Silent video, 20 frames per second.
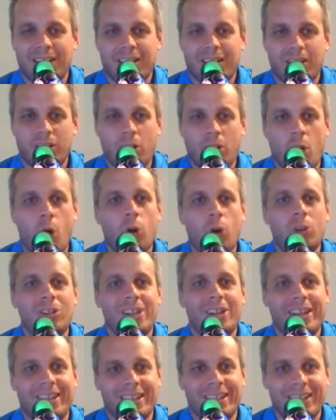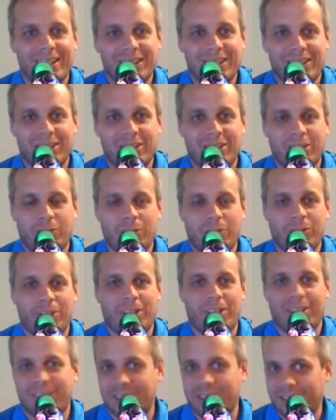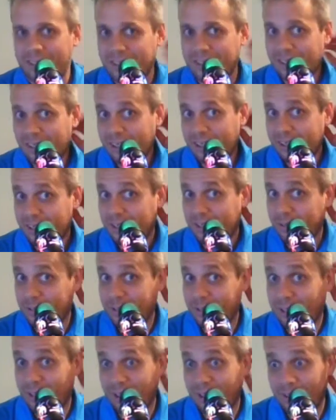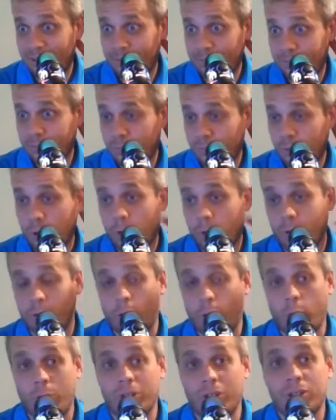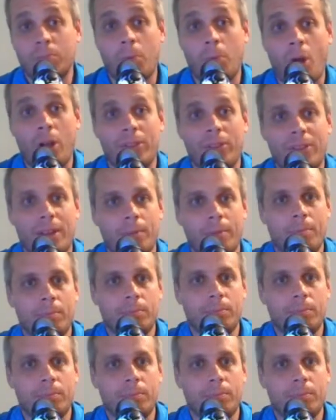collate the different ideas, I guess you would say, or correspond them.